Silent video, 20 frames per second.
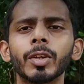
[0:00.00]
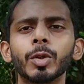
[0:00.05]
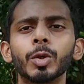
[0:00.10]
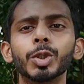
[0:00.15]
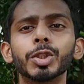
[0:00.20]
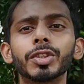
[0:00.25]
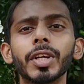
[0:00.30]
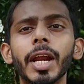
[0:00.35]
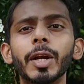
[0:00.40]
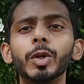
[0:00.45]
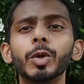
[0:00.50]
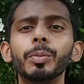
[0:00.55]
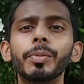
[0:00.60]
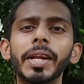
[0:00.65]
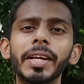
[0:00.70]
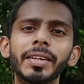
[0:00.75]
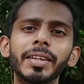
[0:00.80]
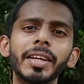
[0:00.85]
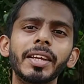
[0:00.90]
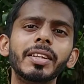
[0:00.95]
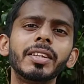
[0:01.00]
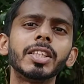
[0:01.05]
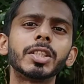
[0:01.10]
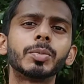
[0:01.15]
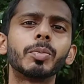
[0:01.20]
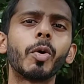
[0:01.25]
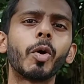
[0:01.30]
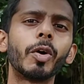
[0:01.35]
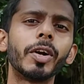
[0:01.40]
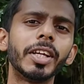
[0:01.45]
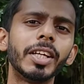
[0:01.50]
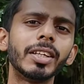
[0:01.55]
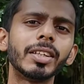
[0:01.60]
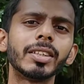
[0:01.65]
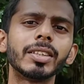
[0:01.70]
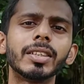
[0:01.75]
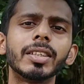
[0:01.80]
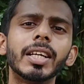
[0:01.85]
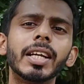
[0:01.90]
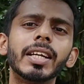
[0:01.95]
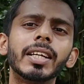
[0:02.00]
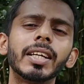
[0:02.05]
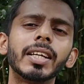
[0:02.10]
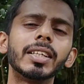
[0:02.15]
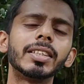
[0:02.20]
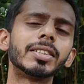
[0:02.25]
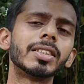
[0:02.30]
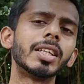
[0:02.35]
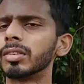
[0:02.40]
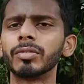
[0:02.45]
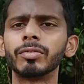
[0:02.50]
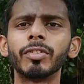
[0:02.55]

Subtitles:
who's trying to maintain his body, it is